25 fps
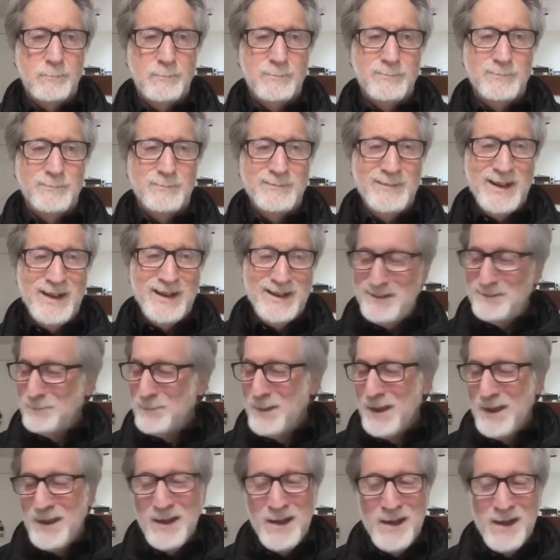
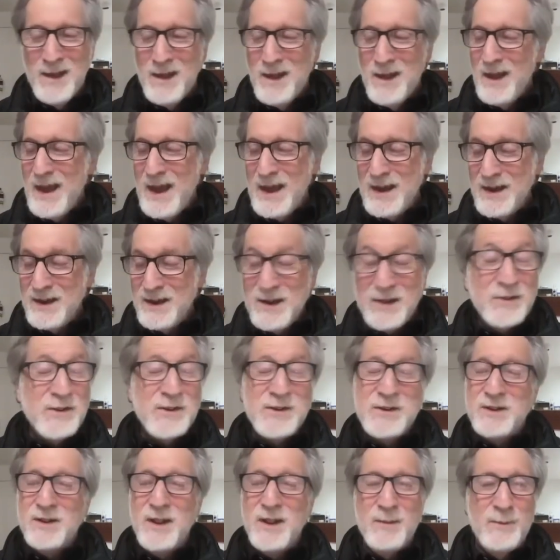And it is a
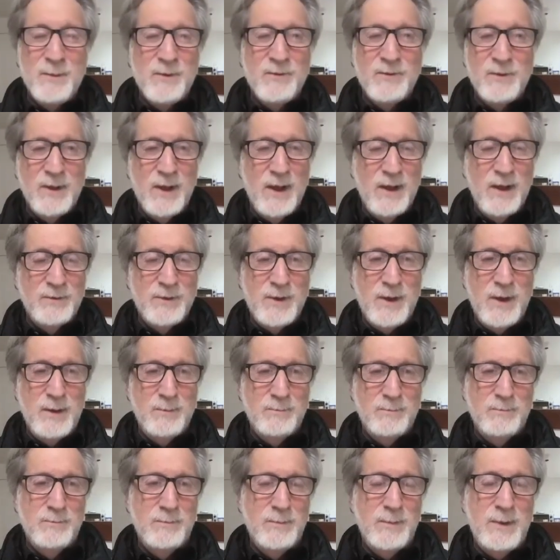dilemma of a
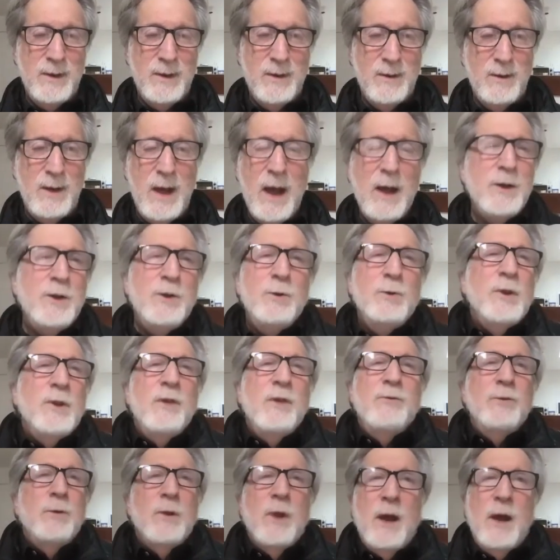lifetime. How do you
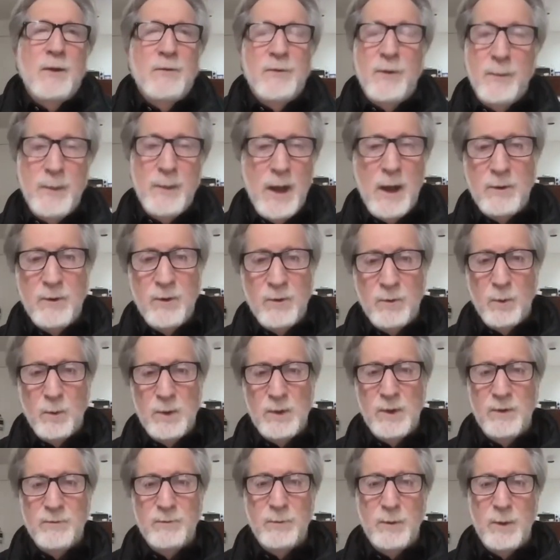live your life? I mean, how does
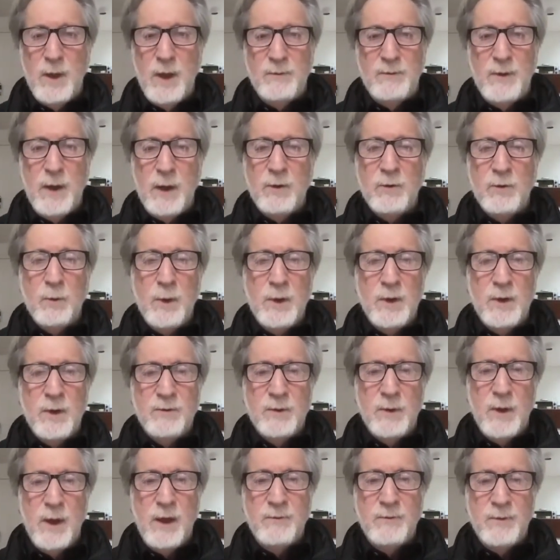one live their life? How does one live
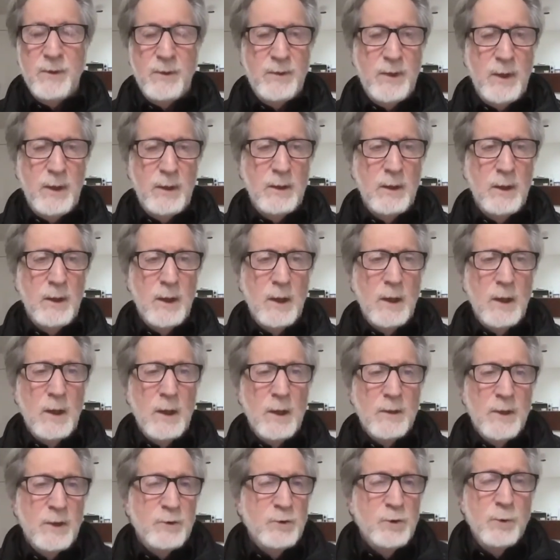a life
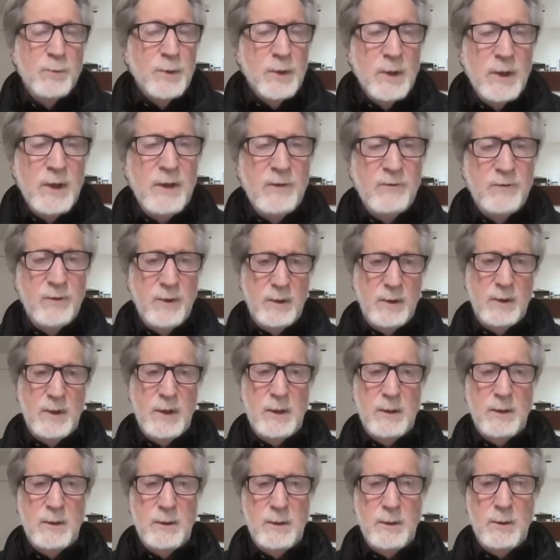that you believe in,
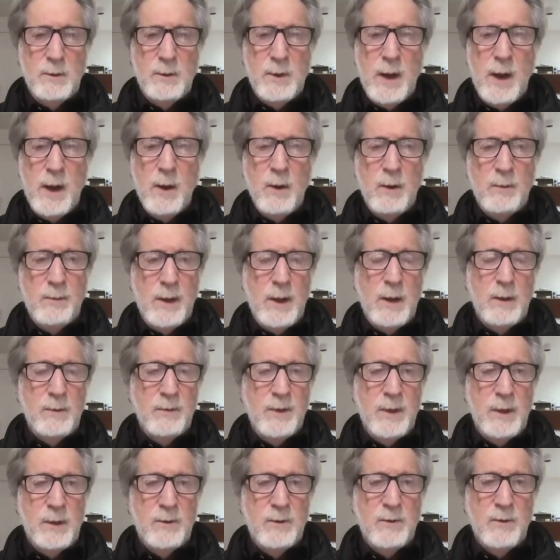that you care about,
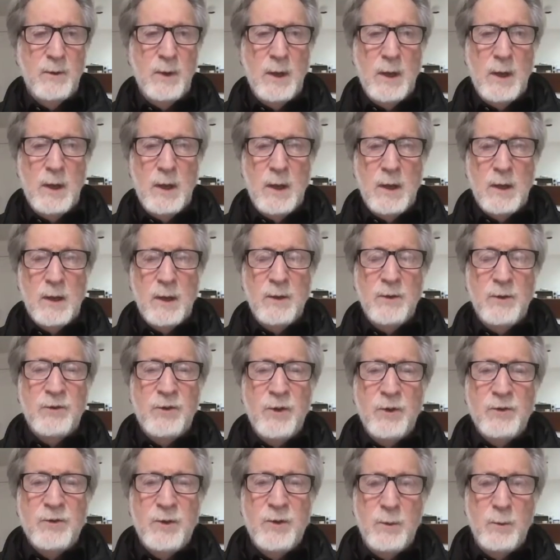that's
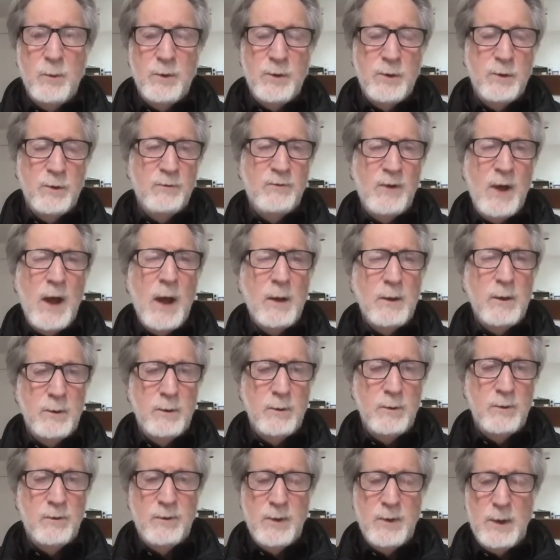consistent with your
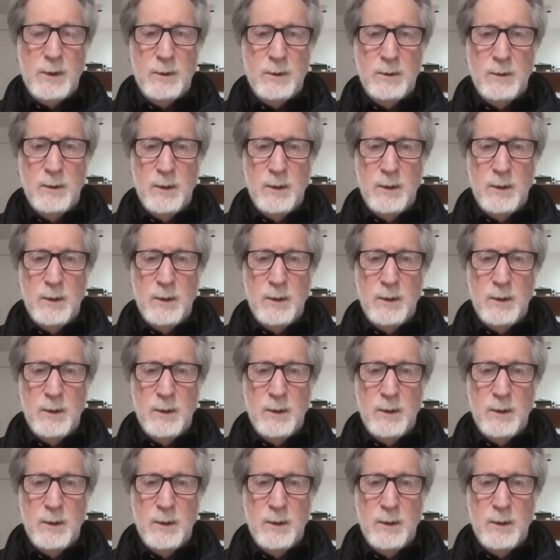values, that